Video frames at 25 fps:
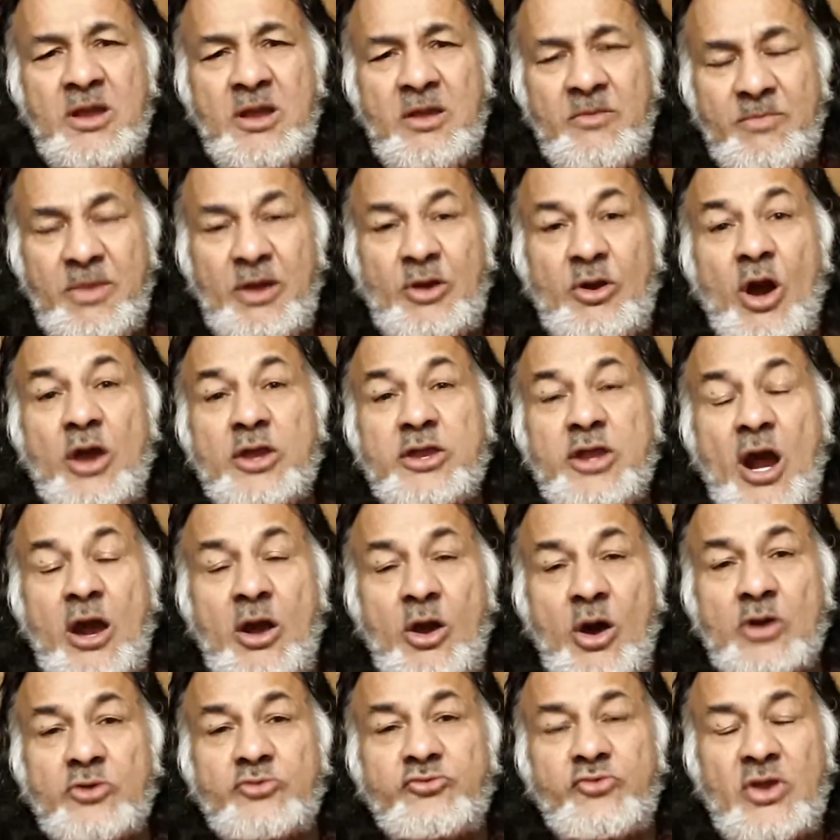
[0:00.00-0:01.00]
because your
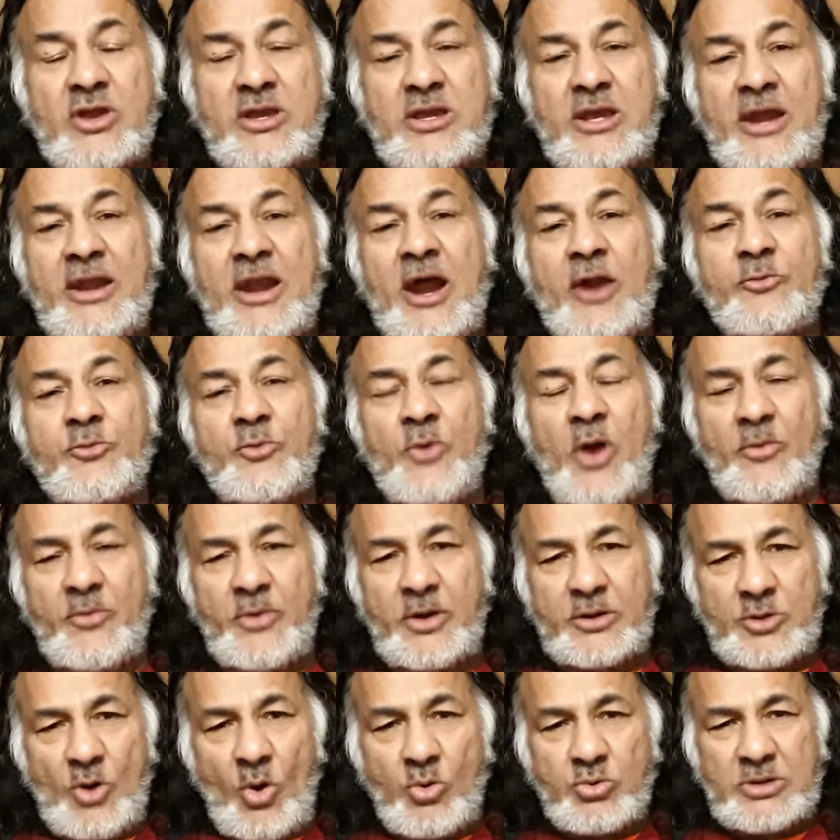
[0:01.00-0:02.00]
country cannot run
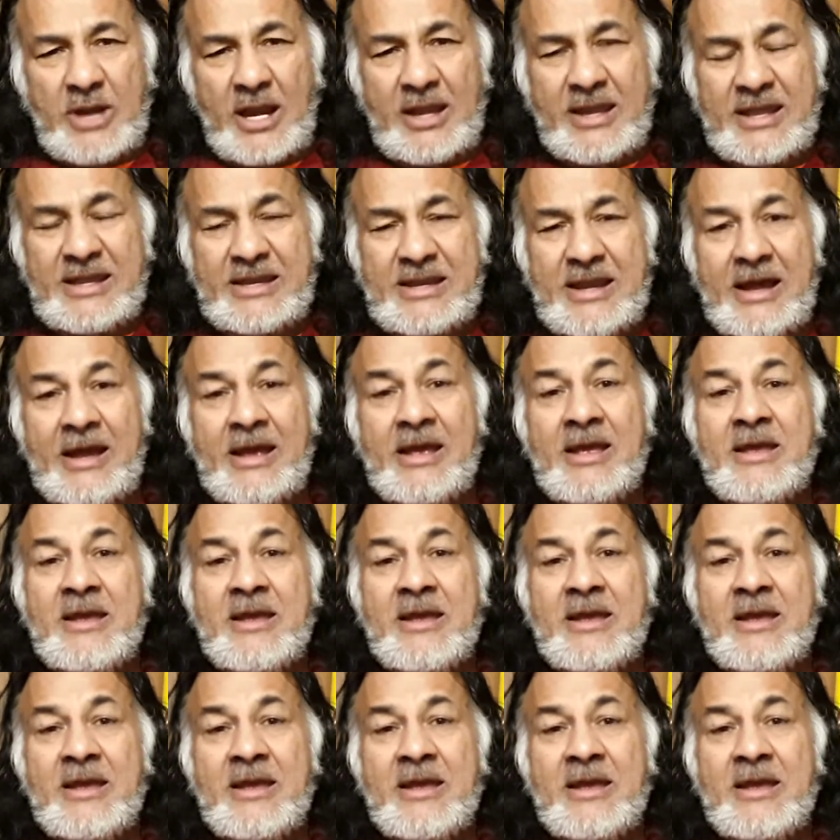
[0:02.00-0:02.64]
without a leader.